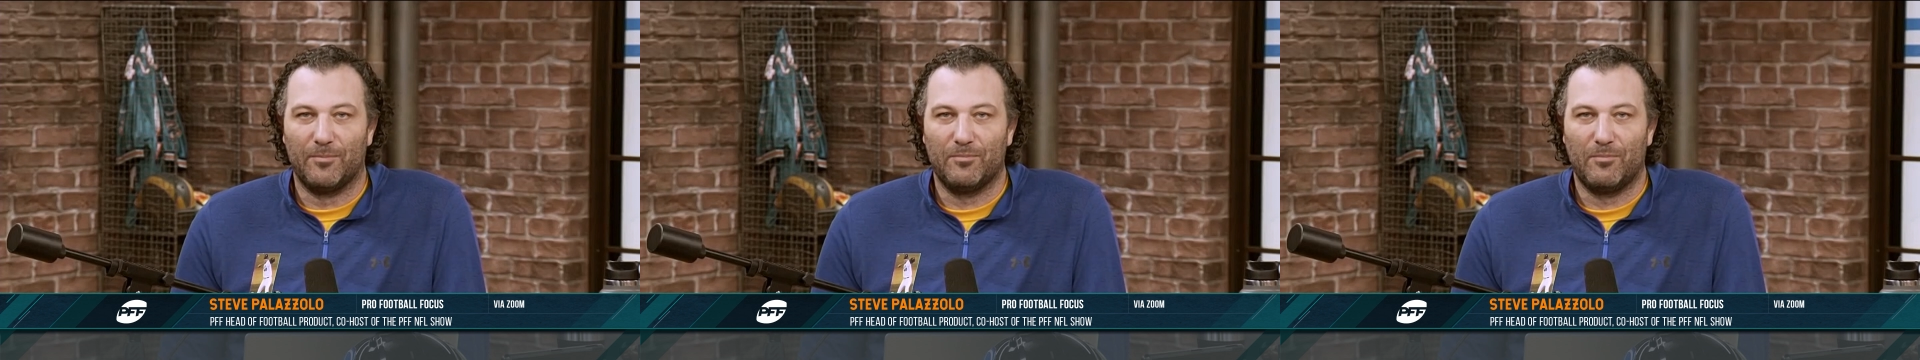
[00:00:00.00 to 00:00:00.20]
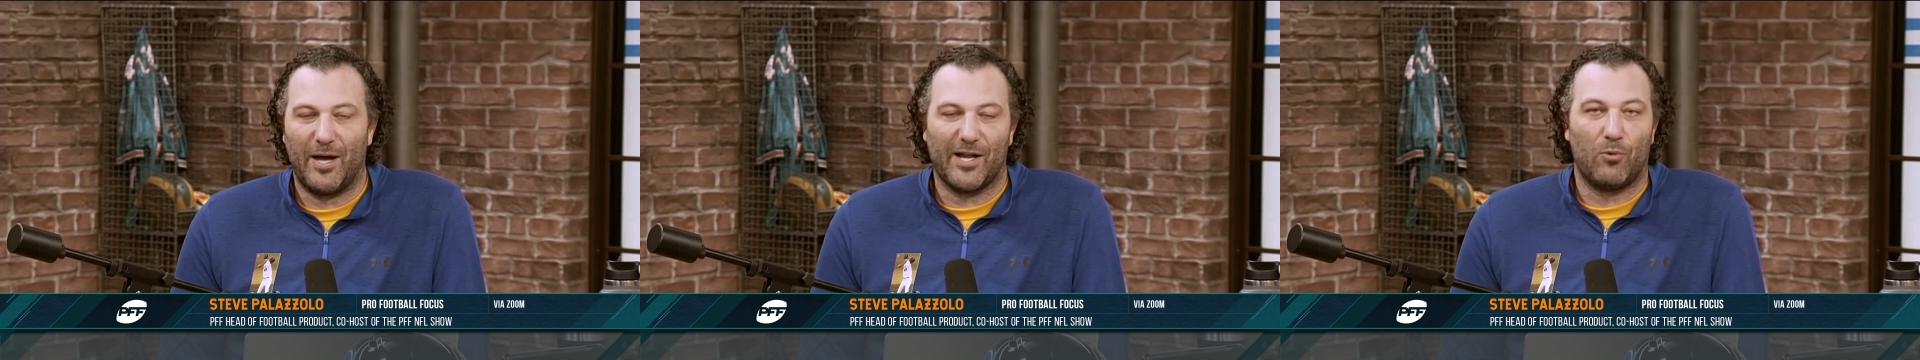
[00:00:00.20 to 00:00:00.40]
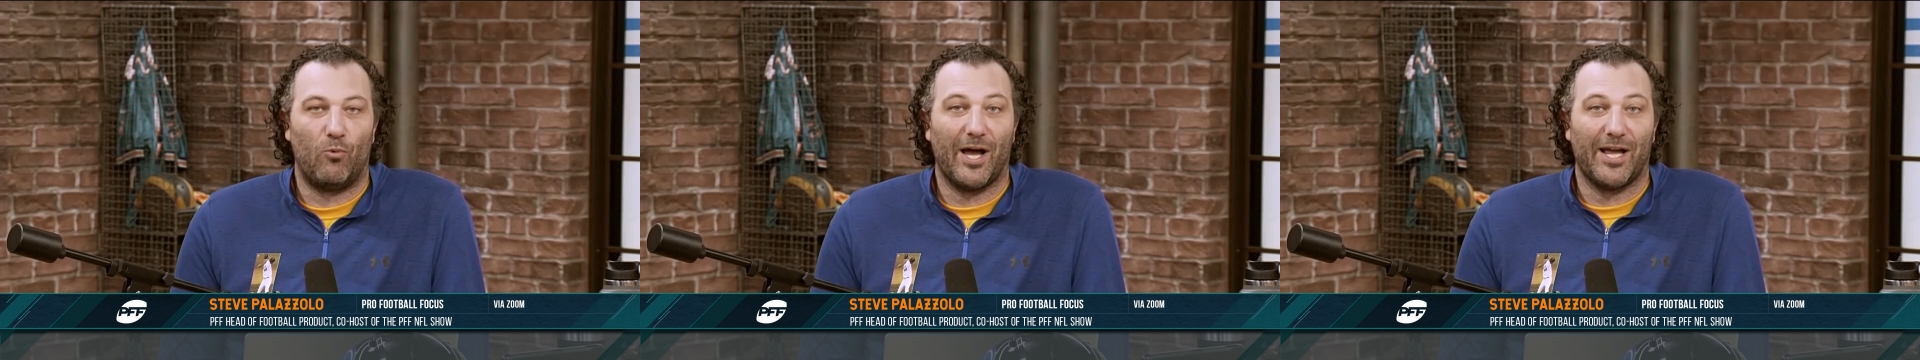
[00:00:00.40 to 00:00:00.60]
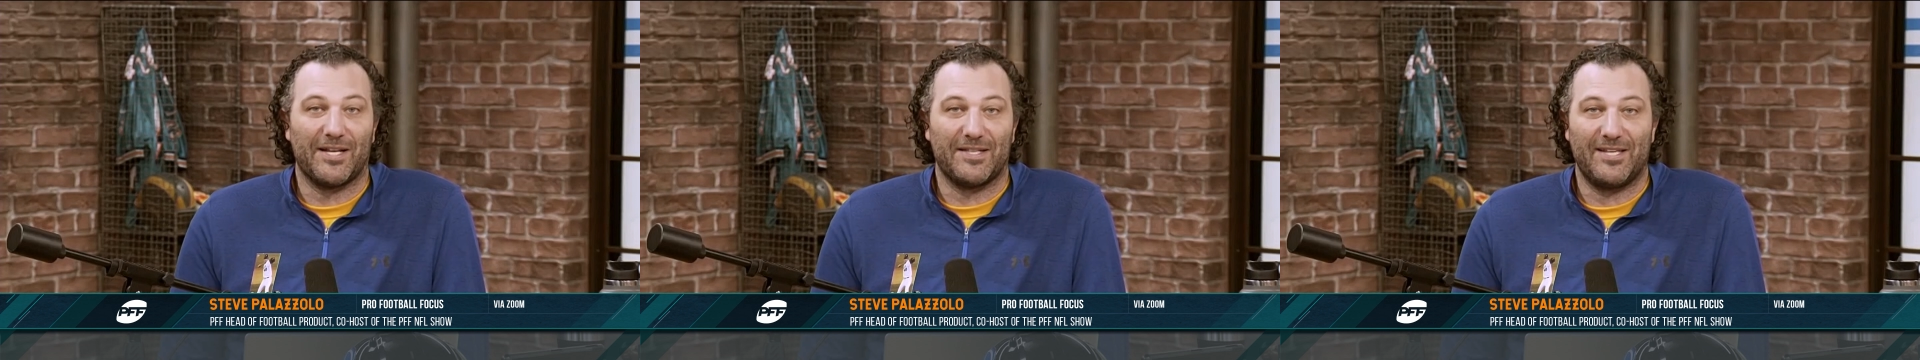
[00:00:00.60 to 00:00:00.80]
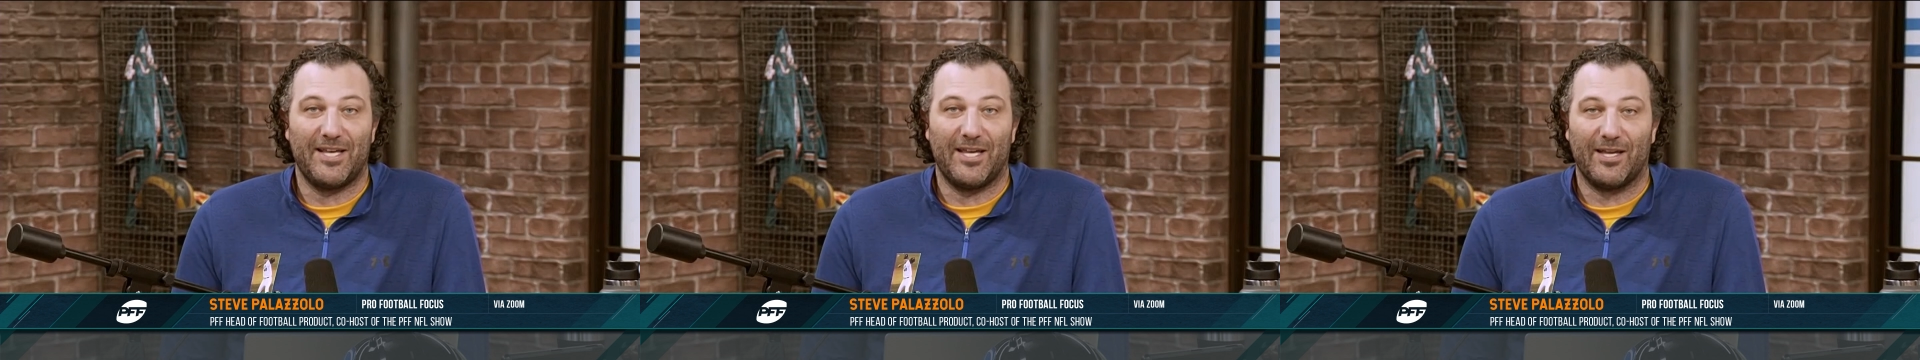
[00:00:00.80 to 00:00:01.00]
Mike White
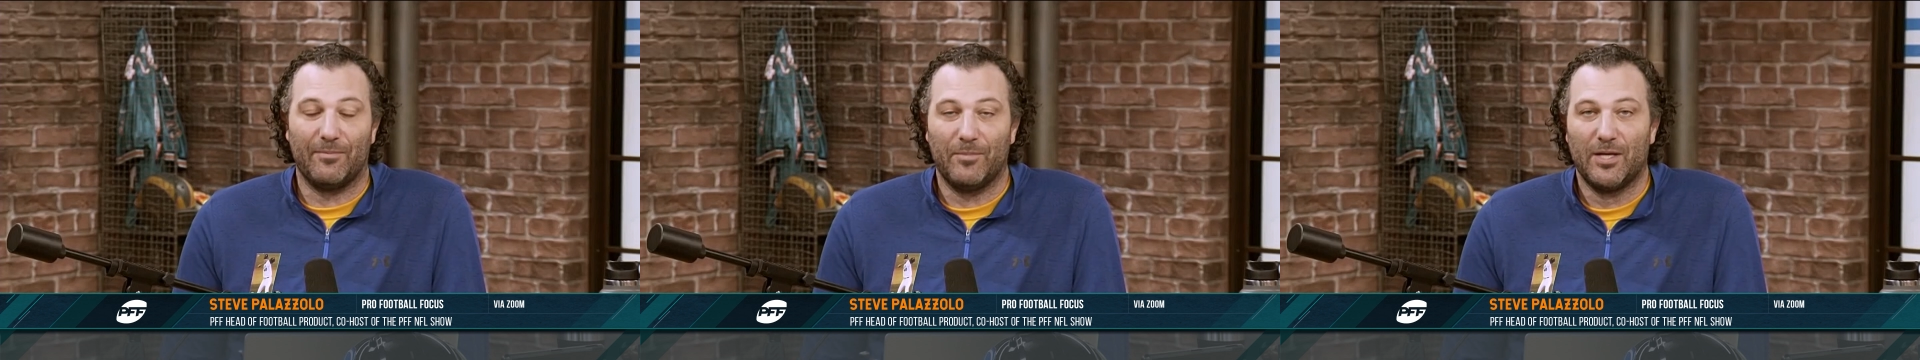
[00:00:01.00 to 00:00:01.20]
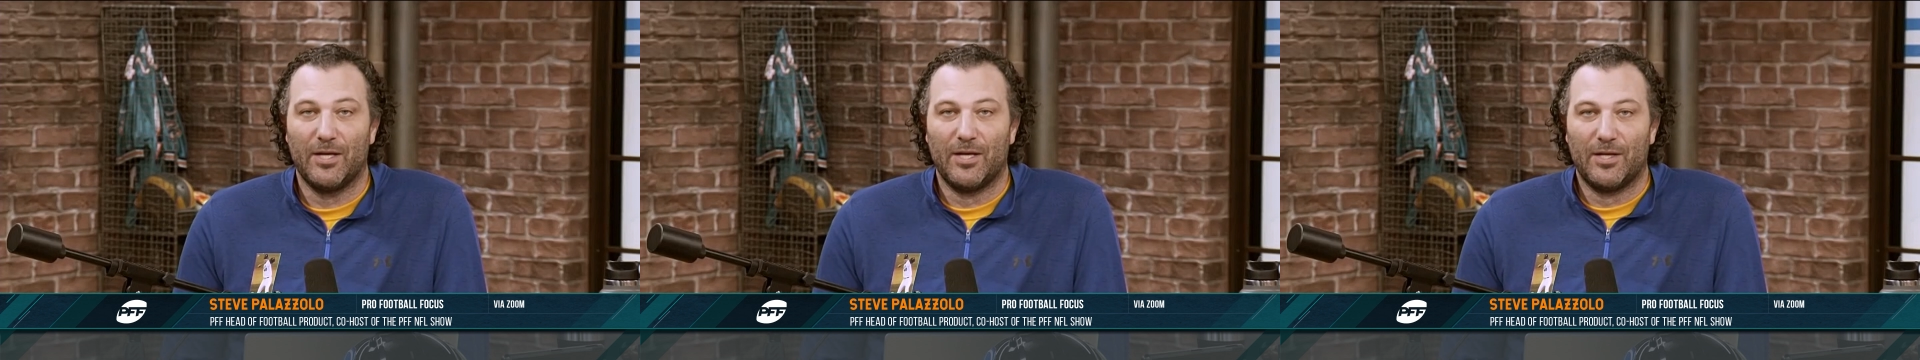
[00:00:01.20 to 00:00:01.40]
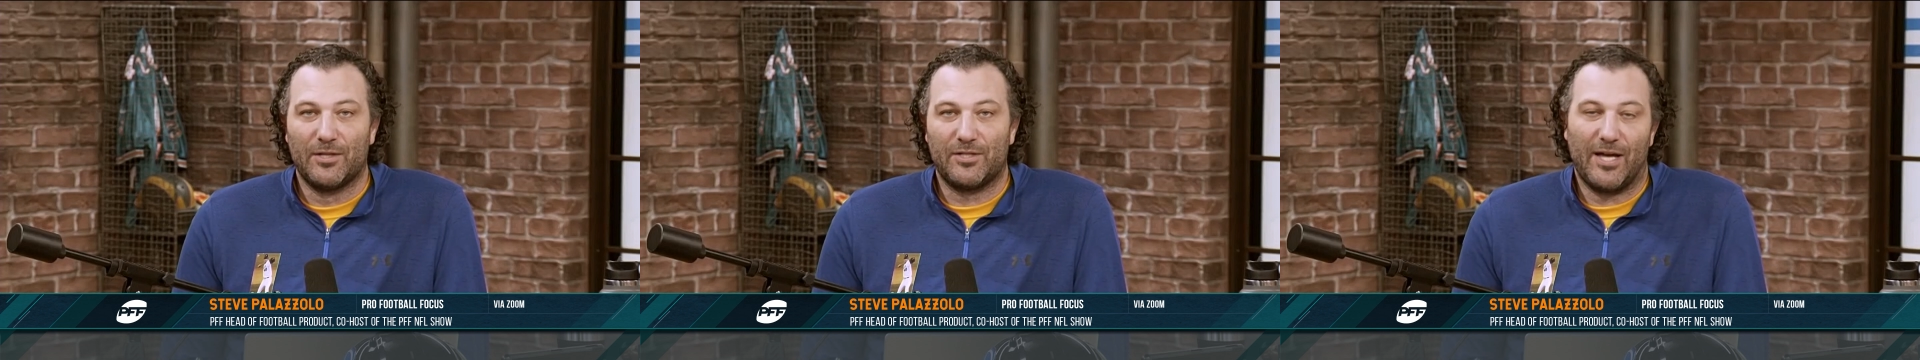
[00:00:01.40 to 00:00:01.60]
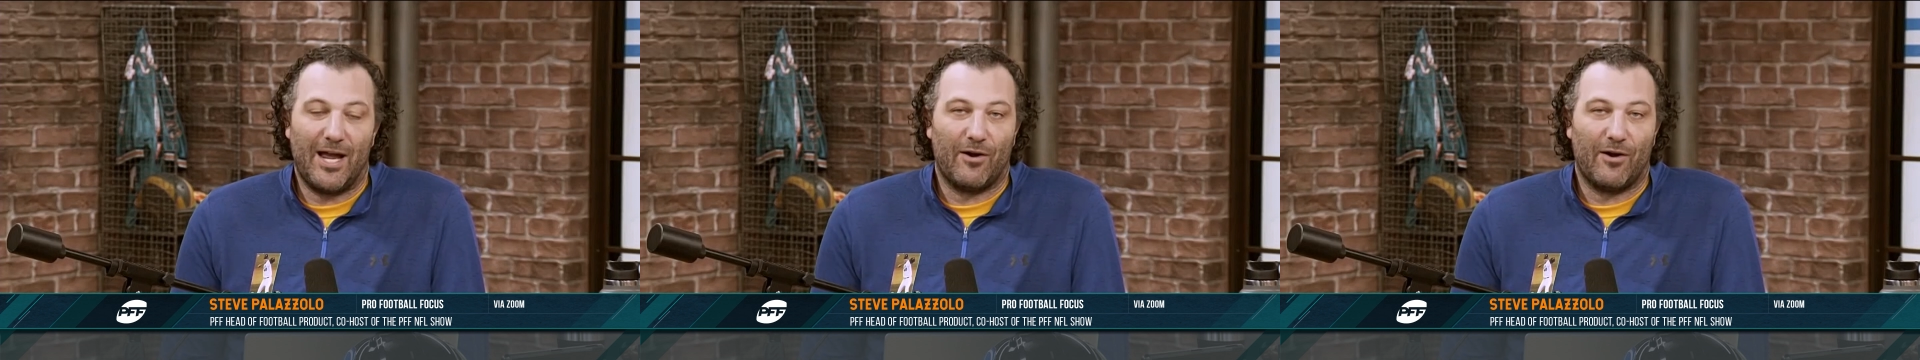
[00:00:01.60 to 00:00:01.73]
team to Aaron